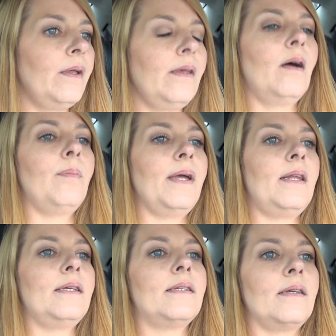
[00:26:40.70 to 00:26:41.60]
you know, being
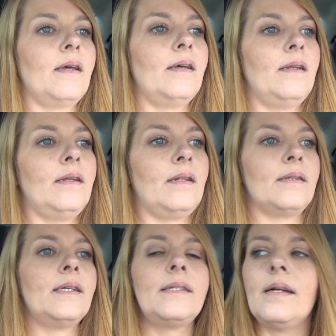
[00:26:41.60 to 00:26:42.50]
he's in the
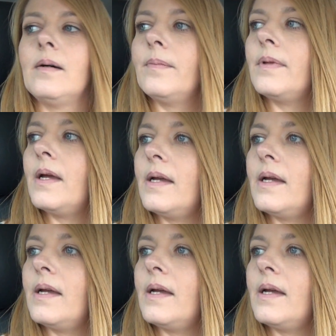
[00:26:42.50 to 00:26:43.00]
system,